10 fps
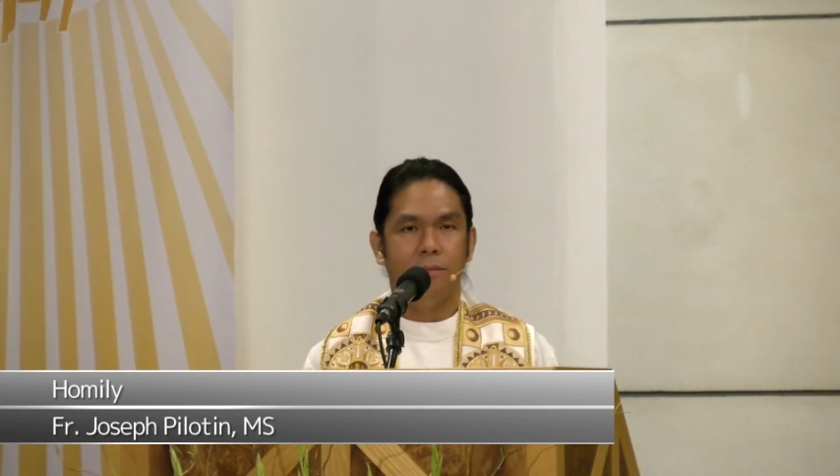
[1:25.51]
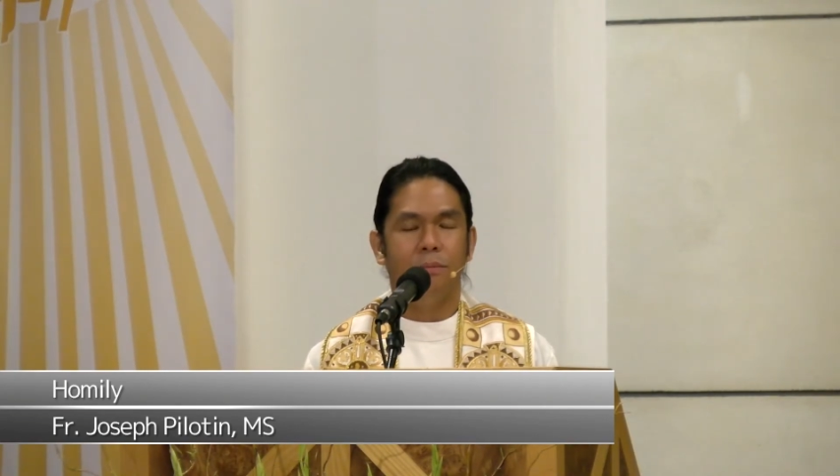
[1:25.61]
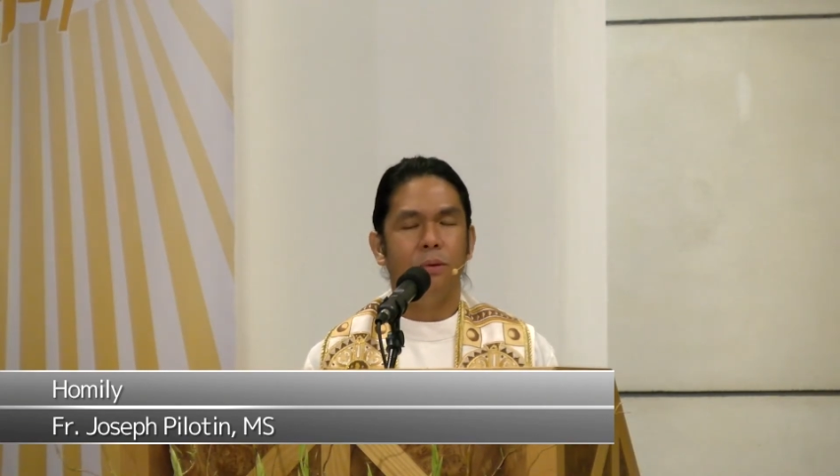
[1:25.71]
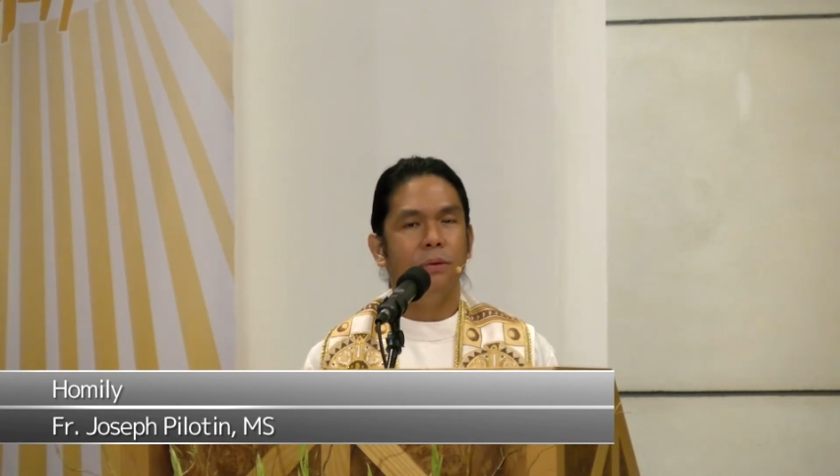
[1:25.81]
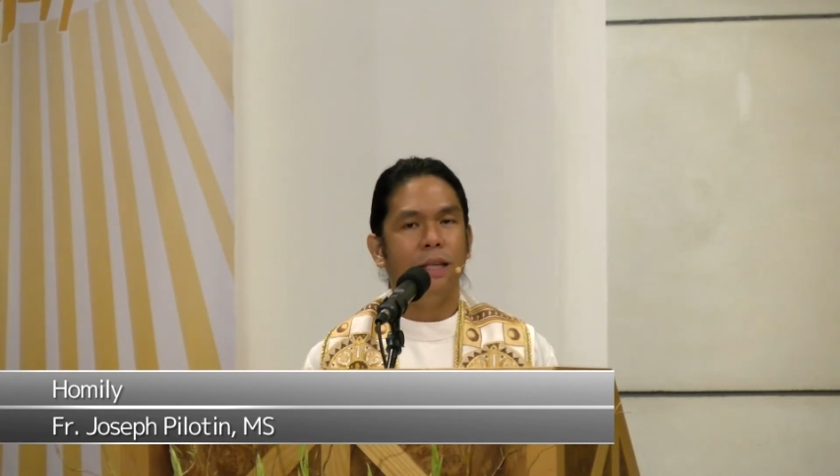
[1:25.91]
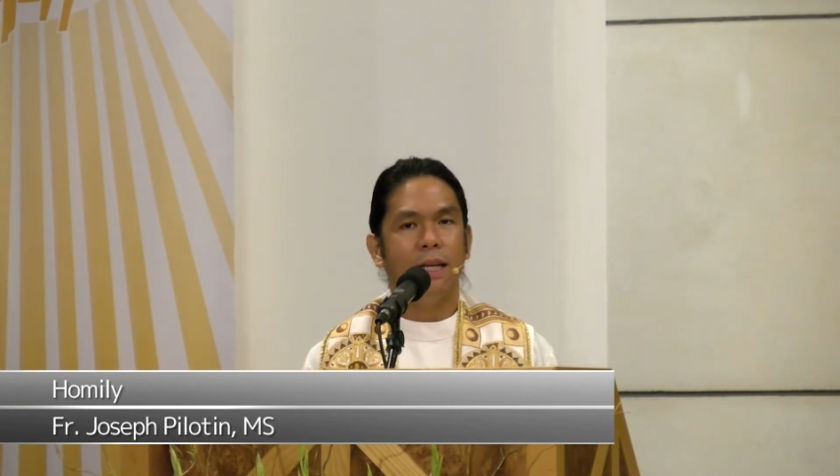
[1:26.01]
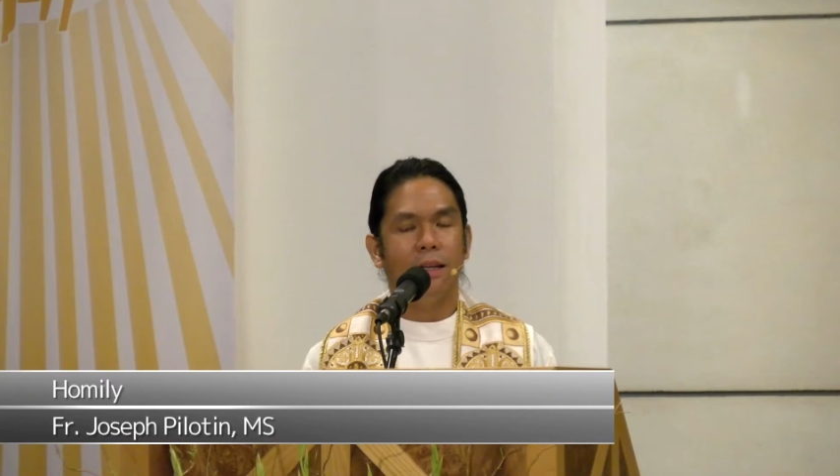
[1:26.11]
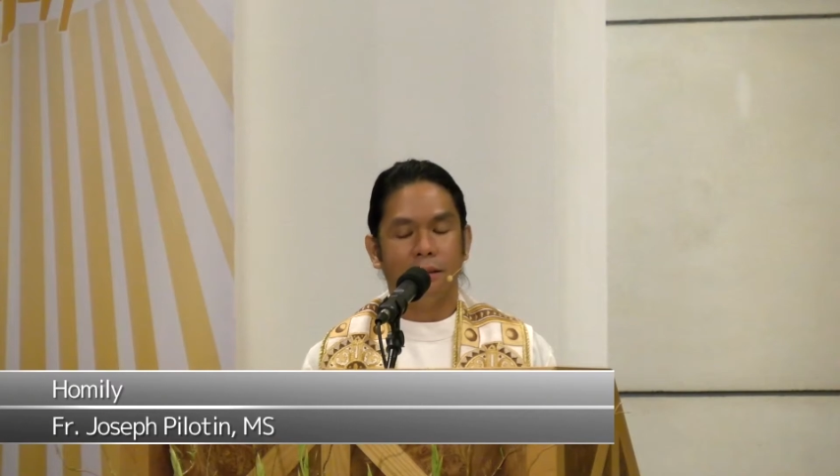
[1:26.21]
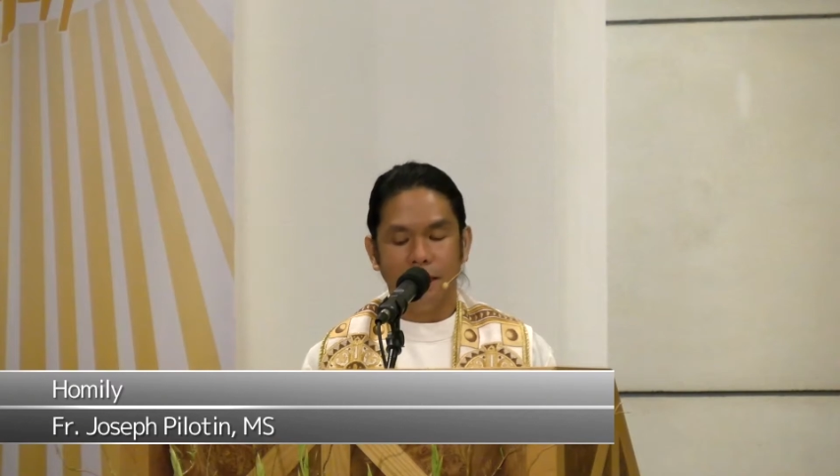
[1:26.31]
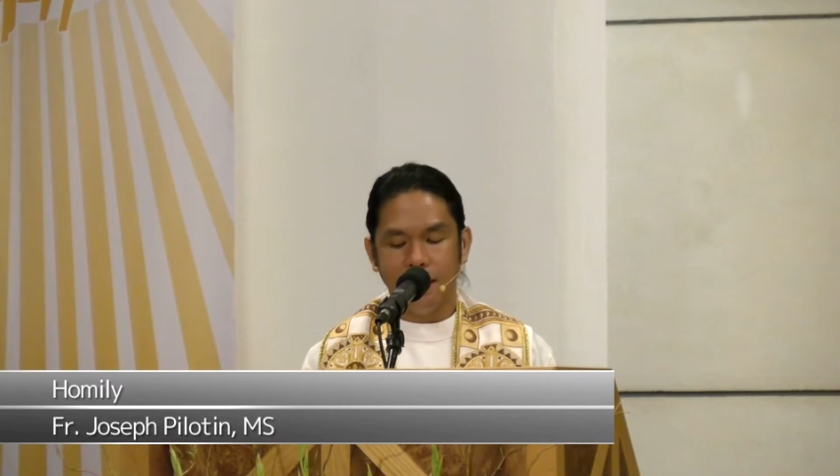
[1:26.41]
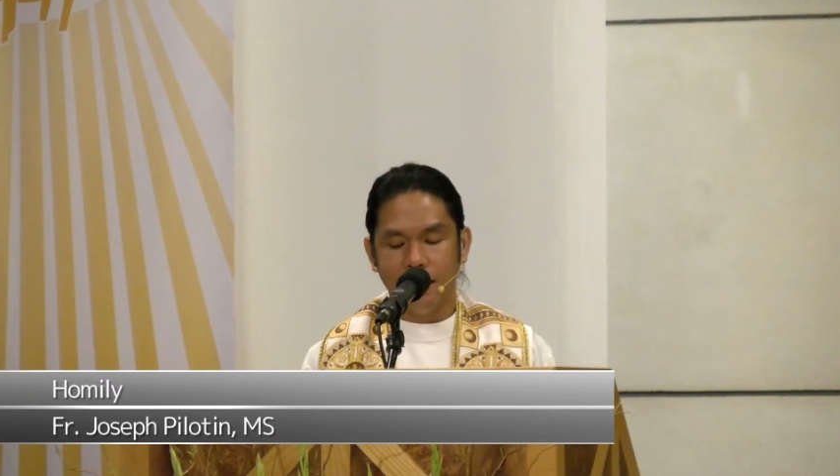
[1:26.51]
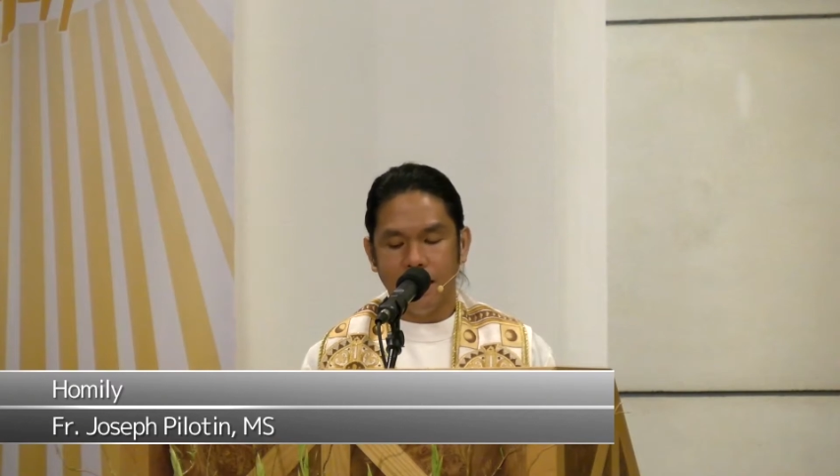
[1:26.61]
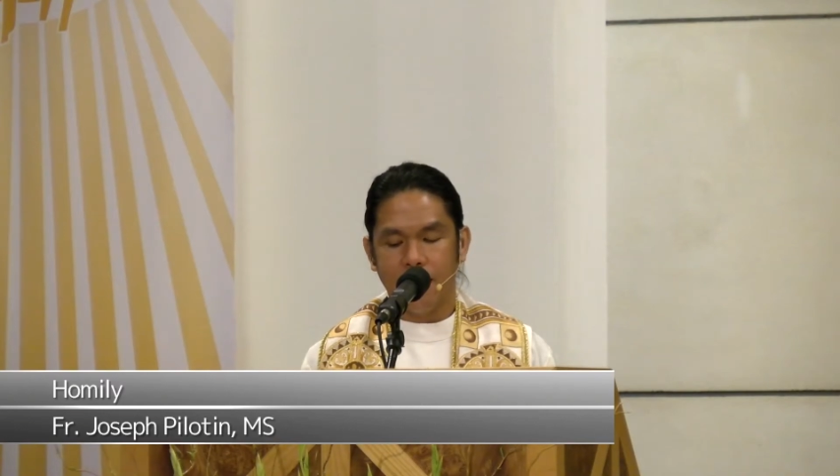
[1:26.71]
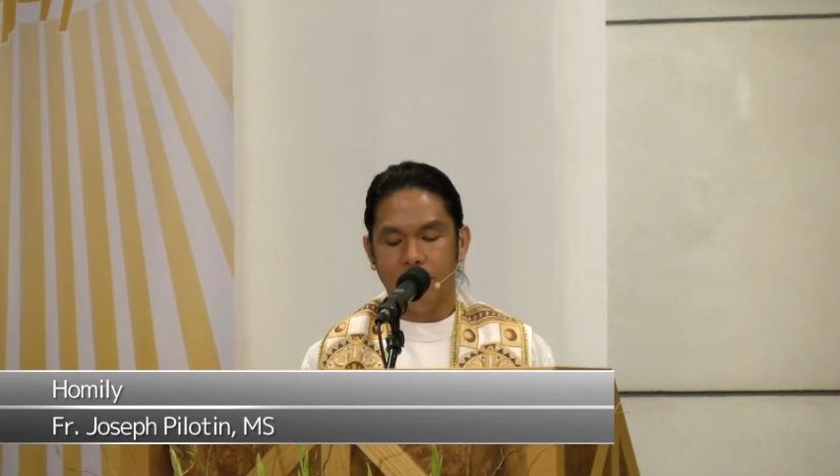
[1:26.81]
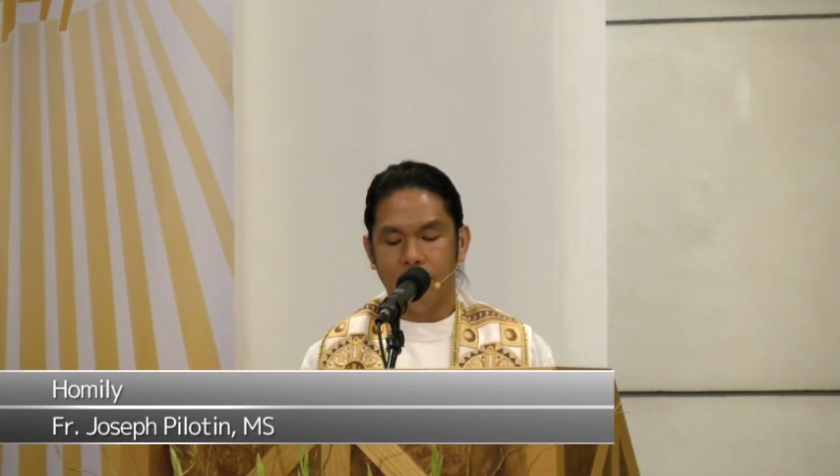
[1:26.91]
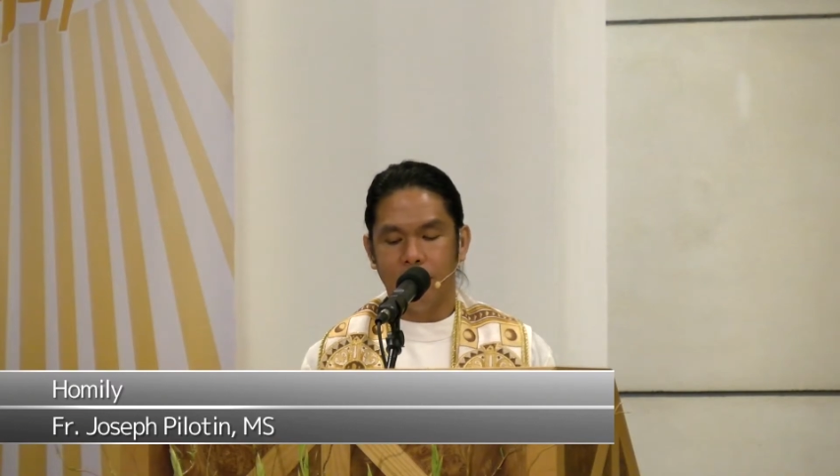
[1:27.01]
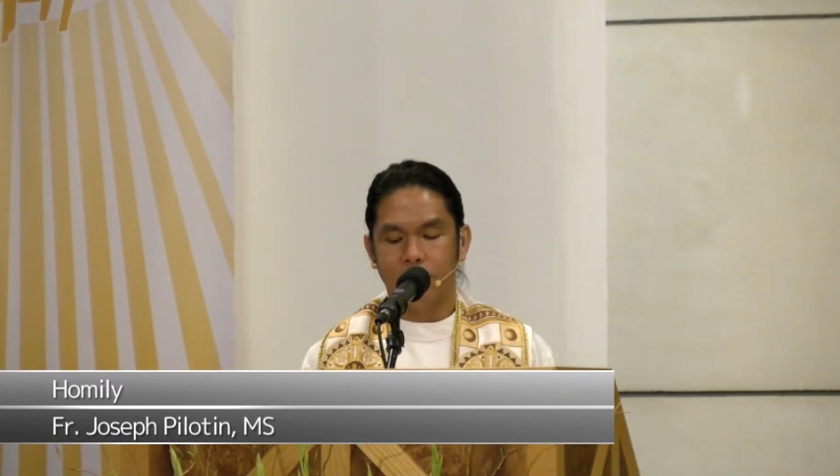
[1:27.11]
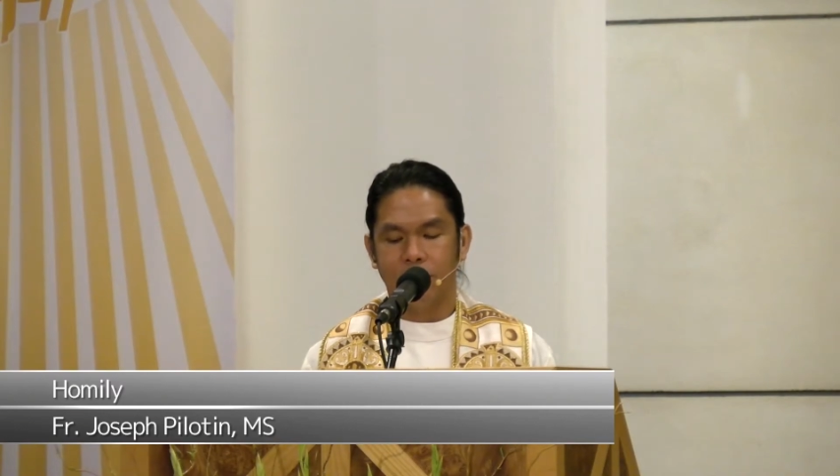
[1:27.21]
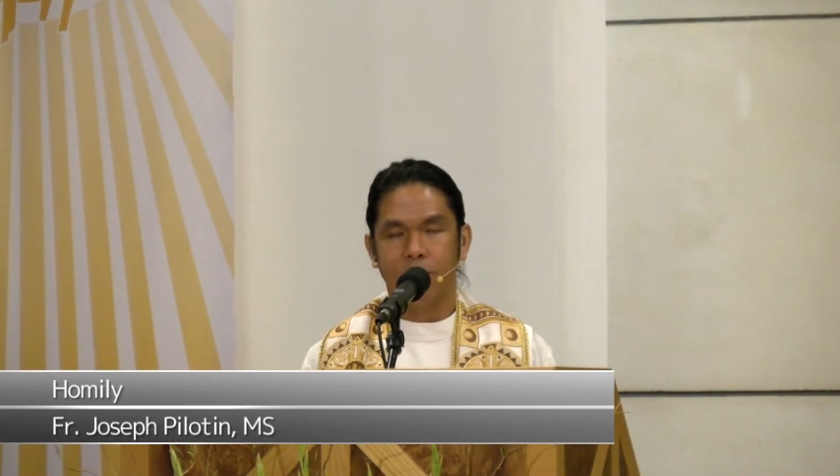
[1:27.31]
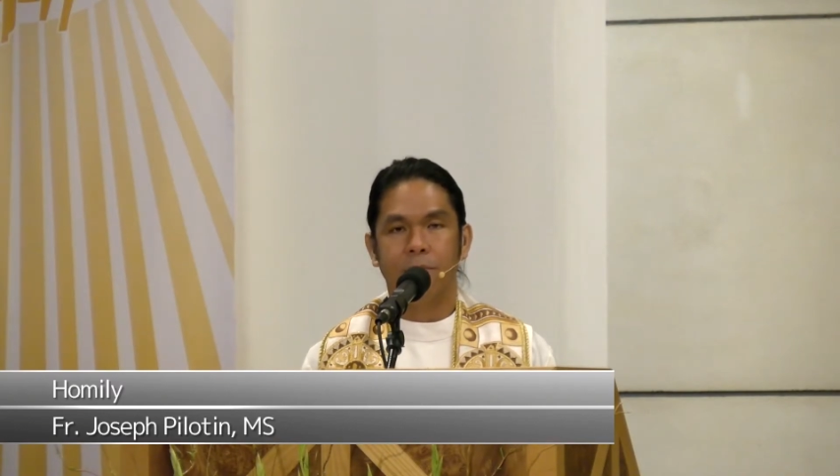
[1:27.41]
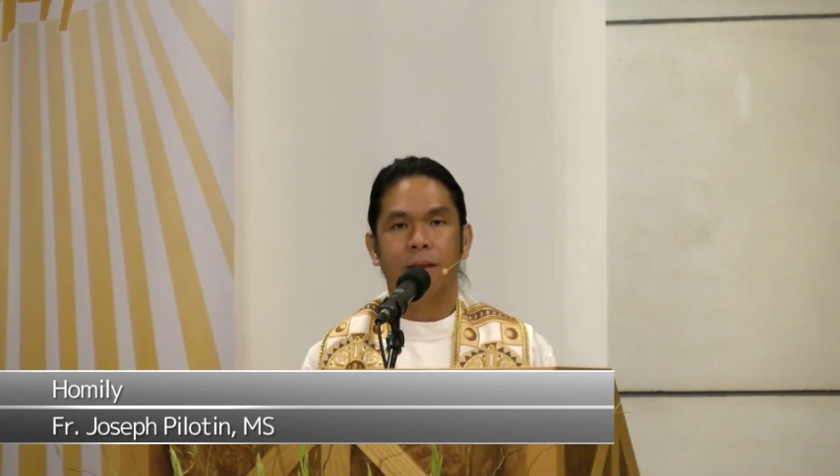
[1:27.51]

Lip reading: pruning really evokes